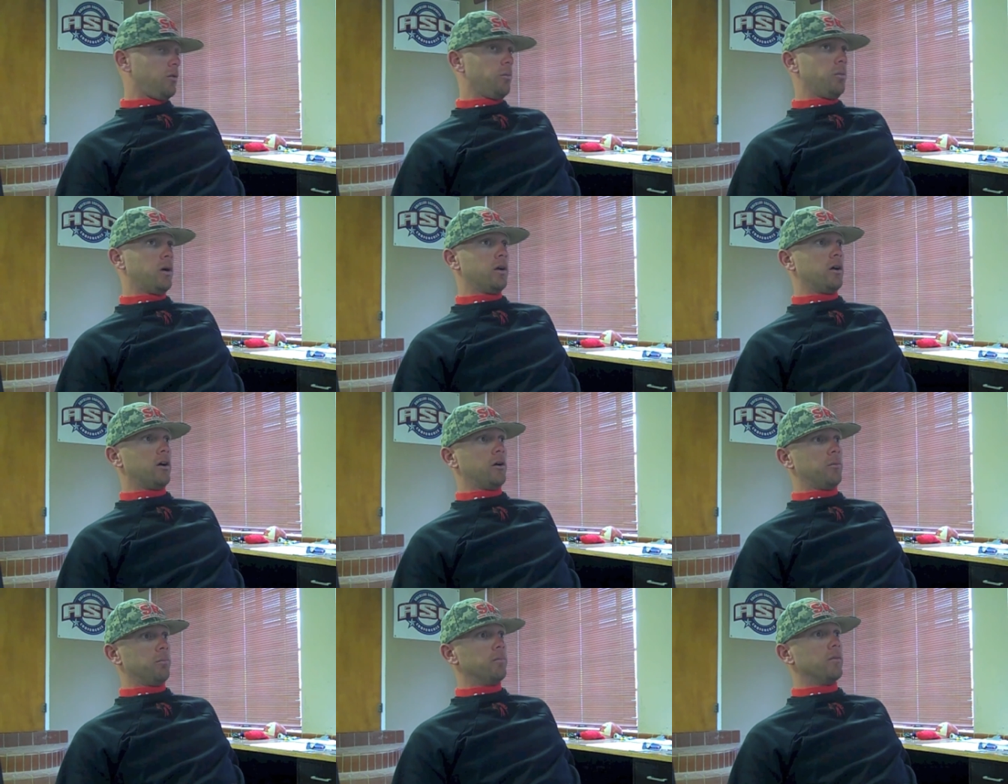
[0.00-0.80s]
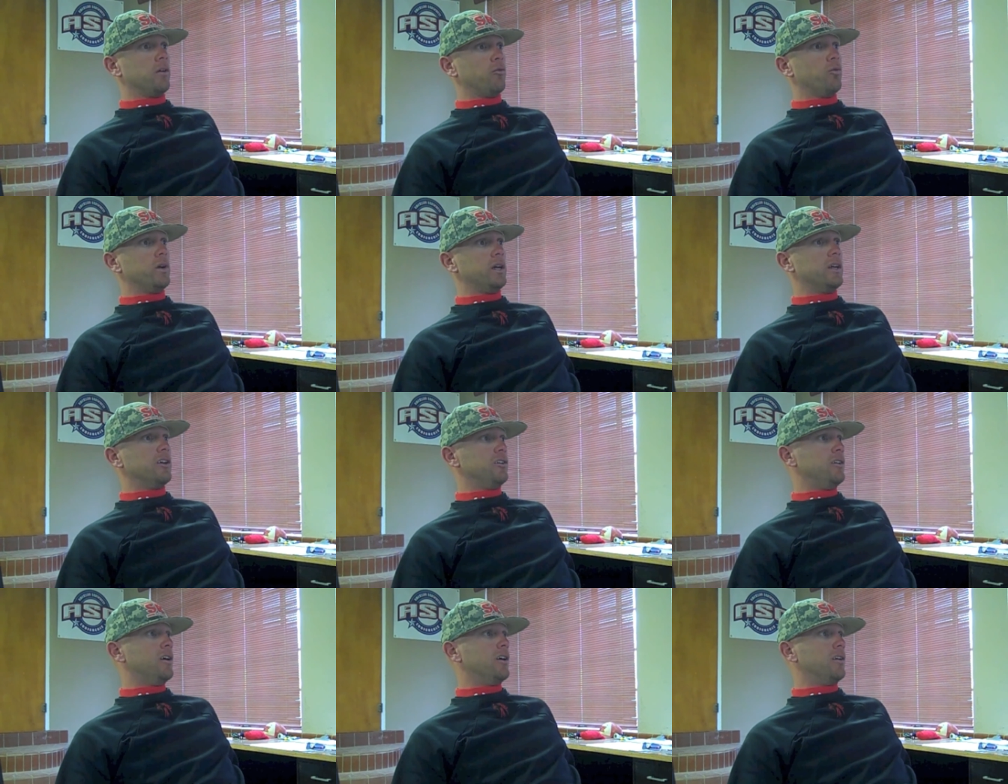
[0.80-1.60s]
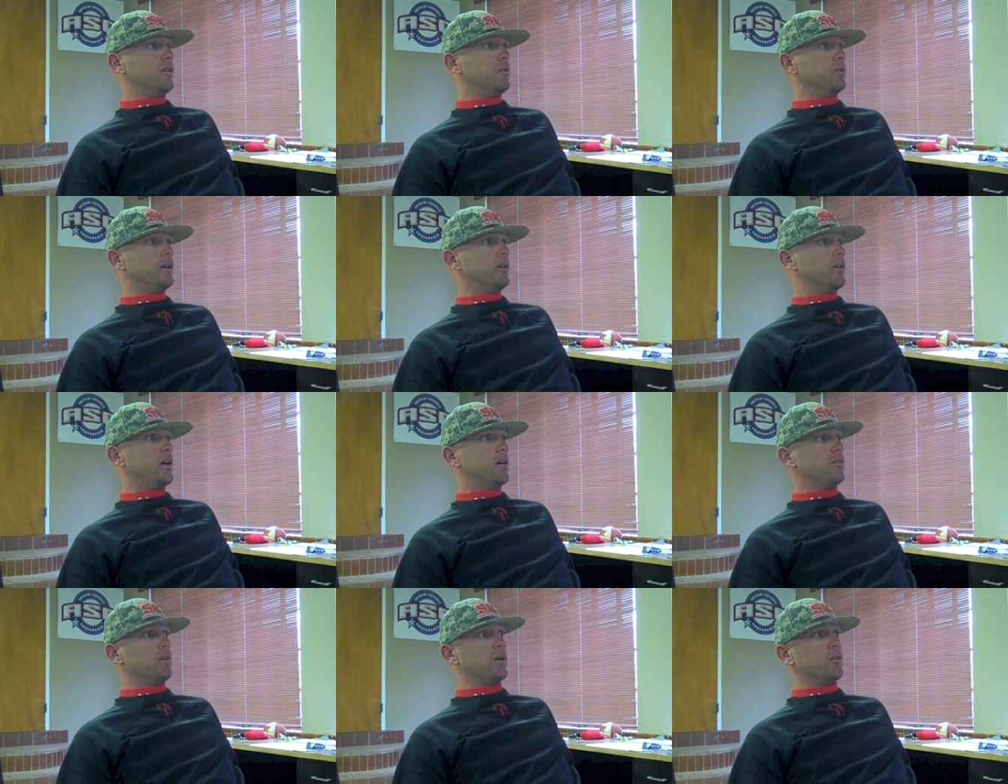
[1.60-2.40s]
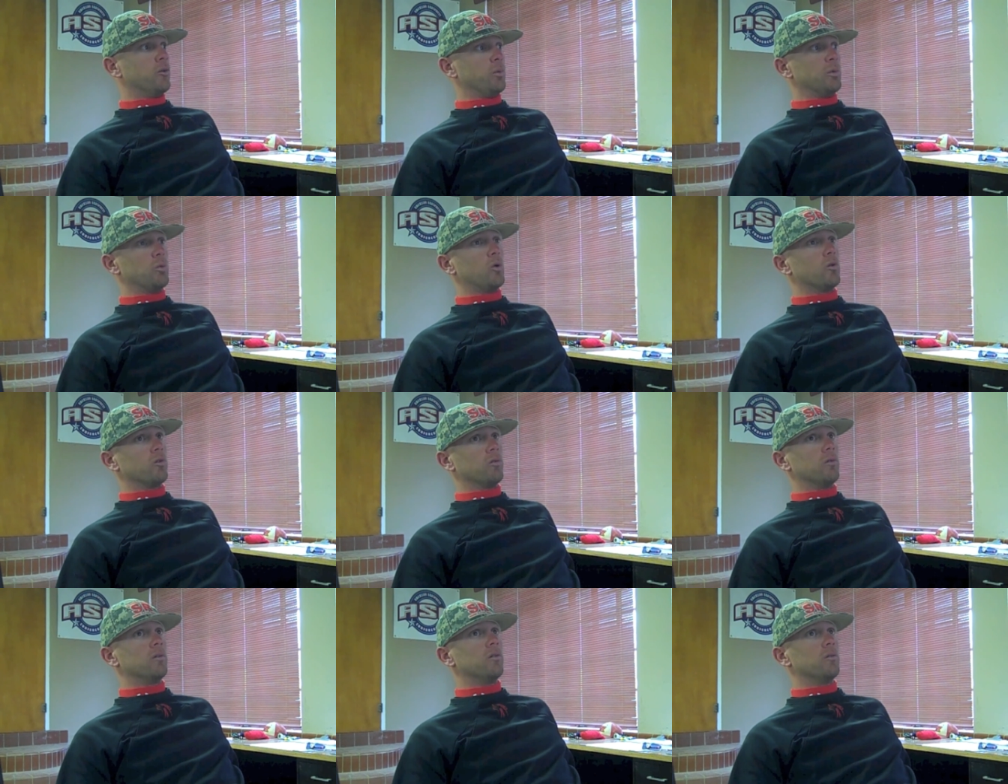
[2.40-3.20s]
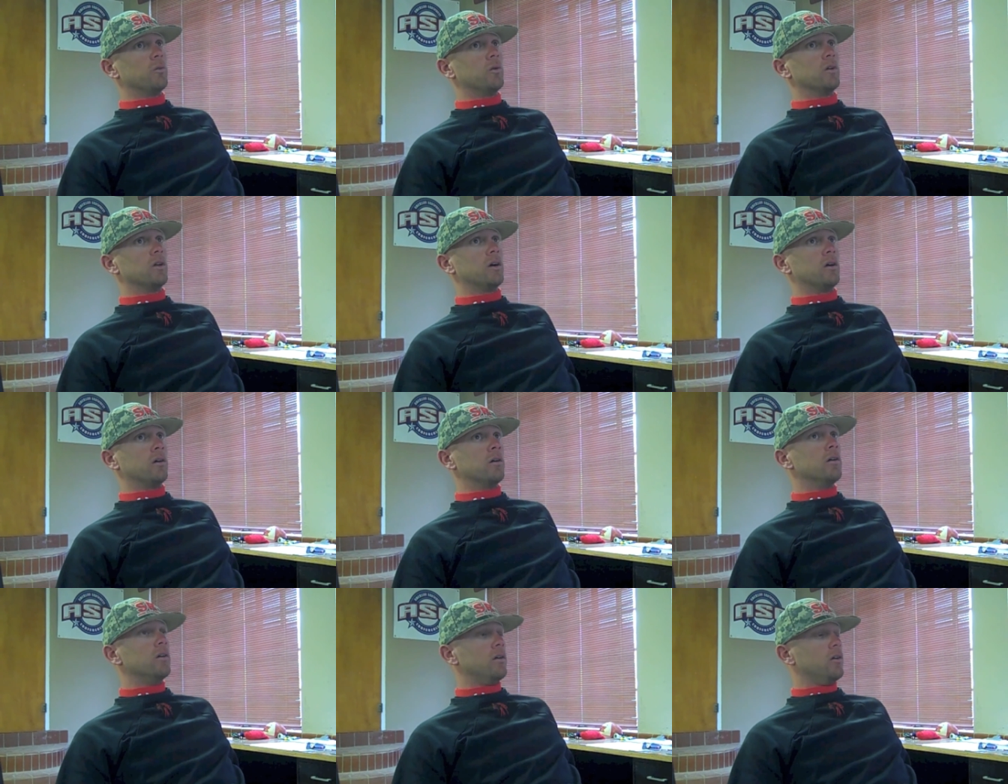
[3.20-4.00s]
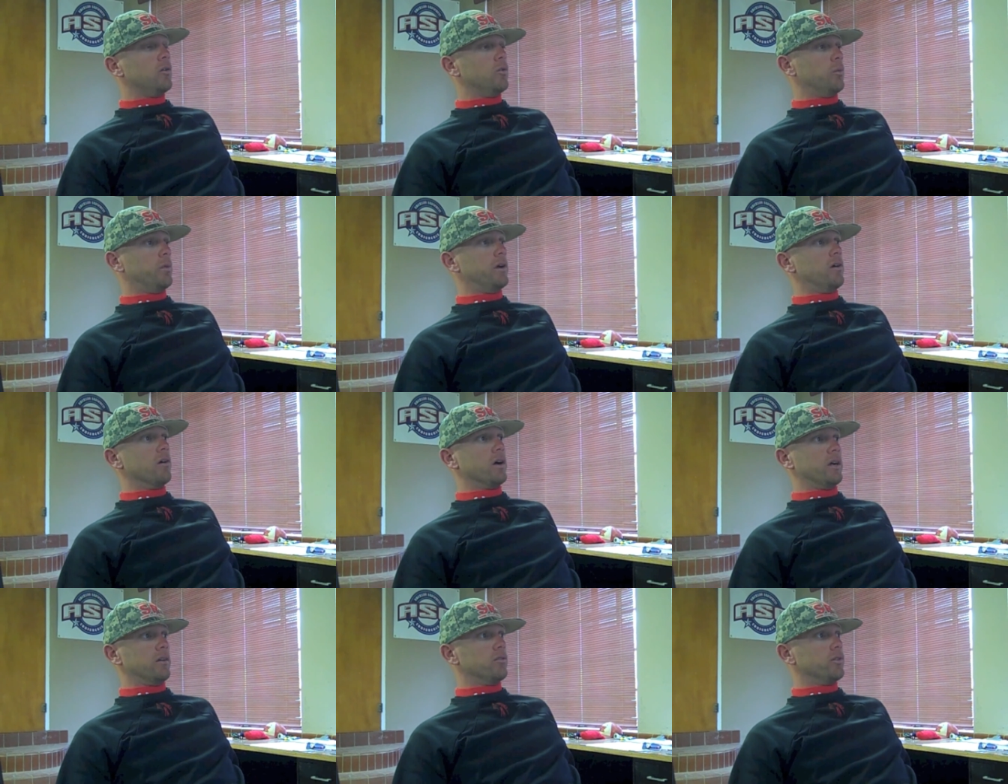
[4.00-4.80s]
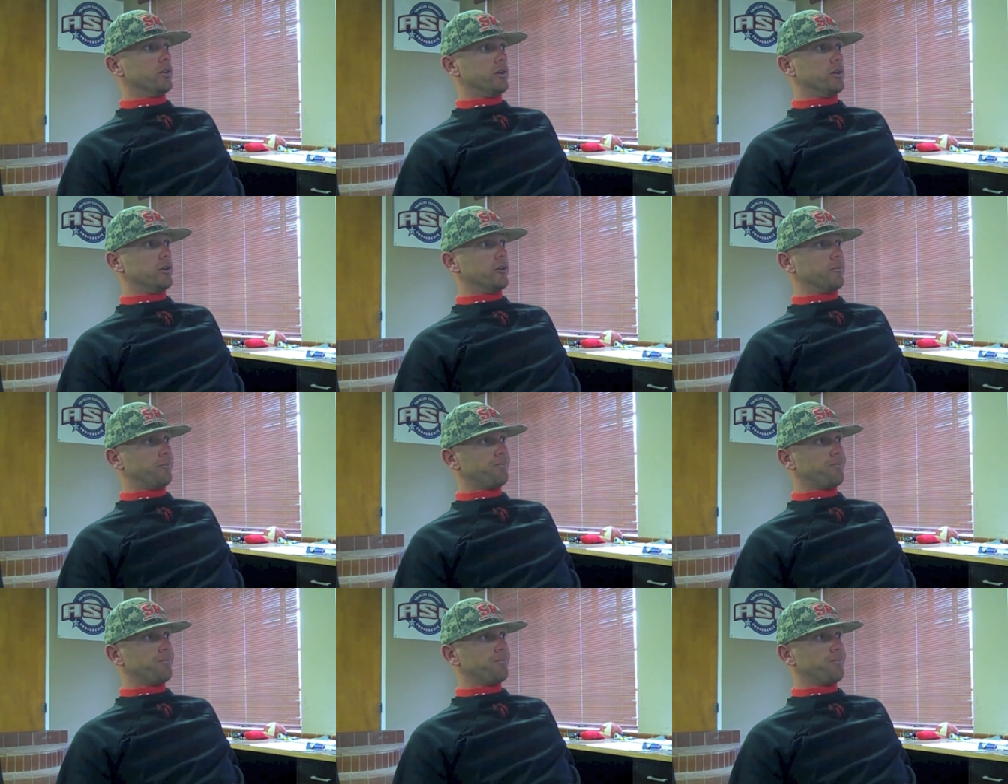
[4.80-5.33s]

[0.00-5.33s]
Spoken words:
But if we get it done, they'll have the reward will be great for sure.